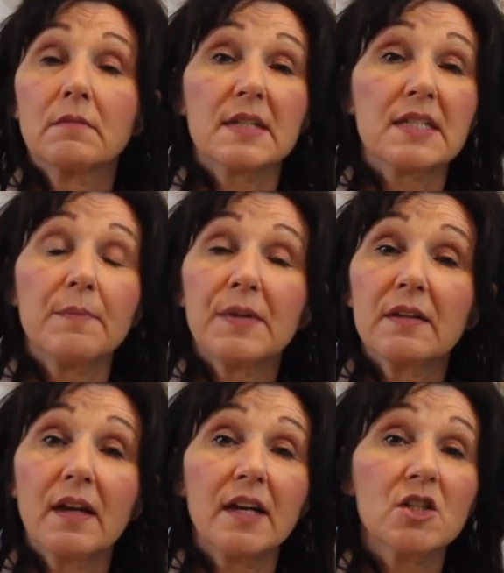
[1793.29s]

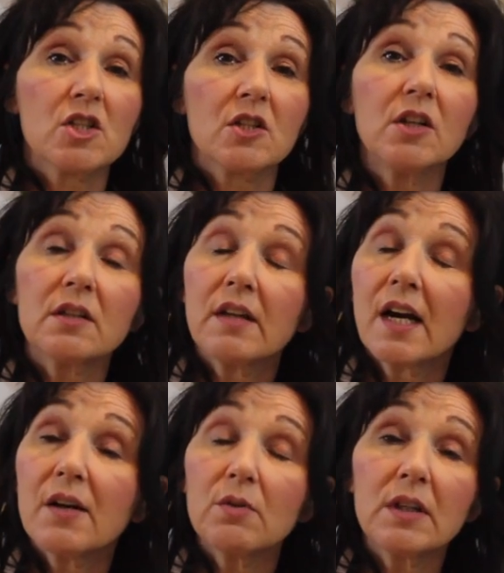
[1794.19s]
something that I just cooked
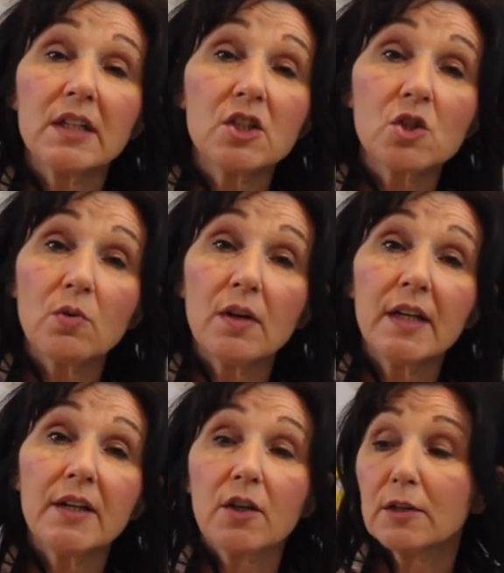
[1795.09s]
that I really
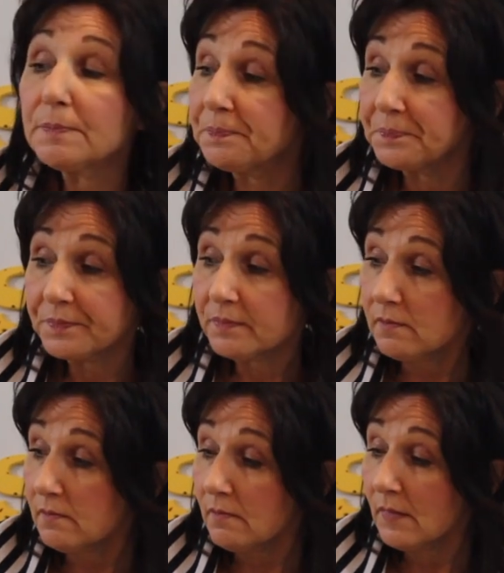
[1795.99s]
enjoyed, or
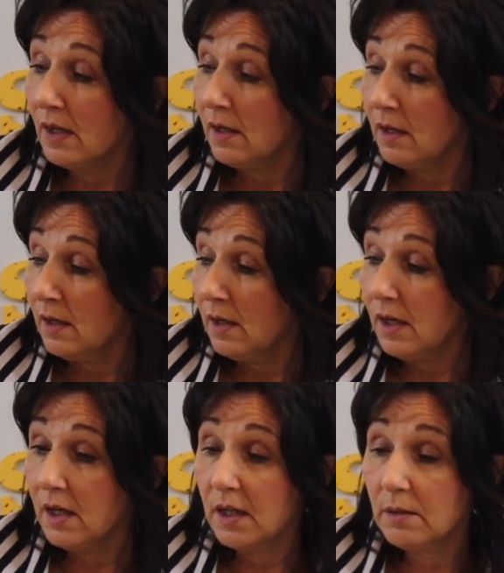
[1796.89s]

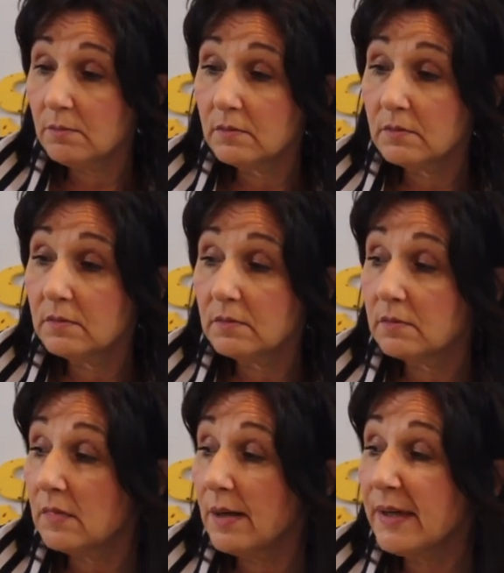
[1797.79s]
I
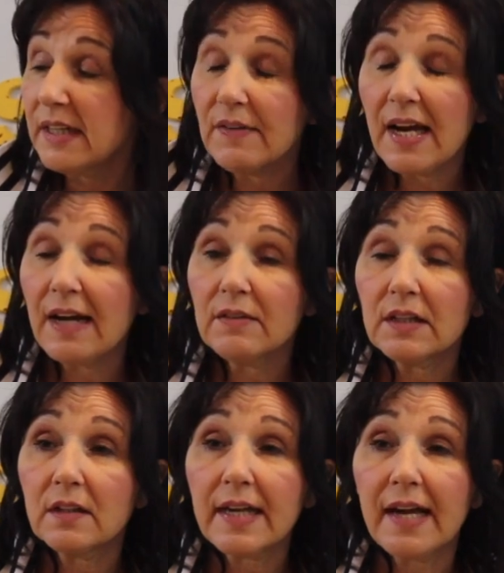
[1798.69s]
might even have a
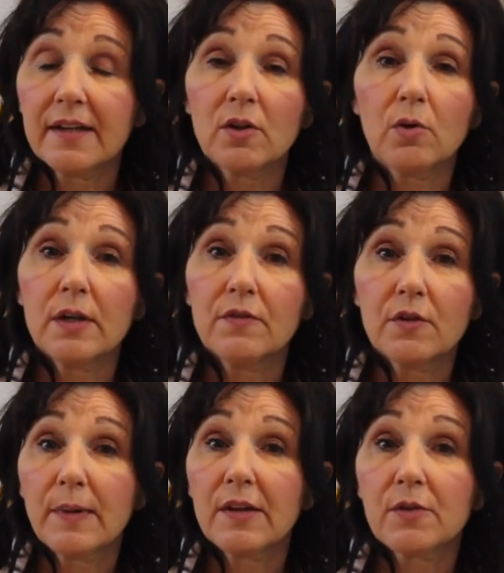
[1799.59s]
little category
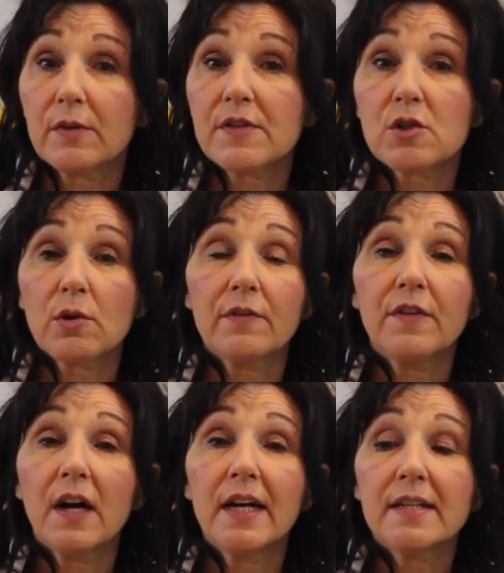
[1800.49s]
for my thrift store
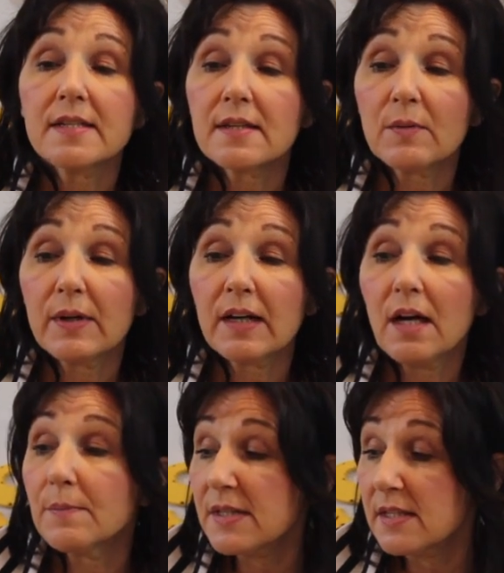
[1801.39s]
finds when it
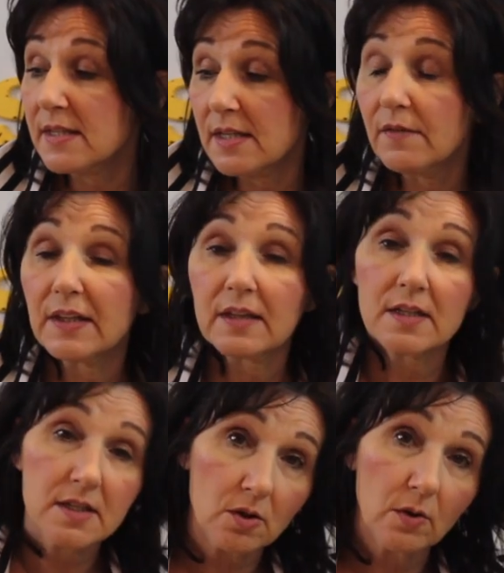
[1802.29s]
comes to stuff like
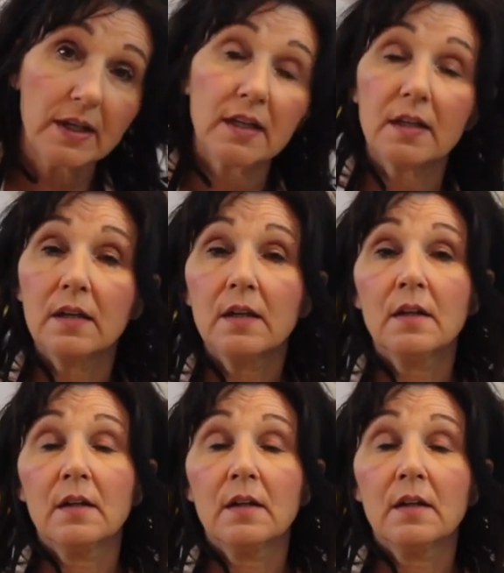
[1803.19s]
this, sewing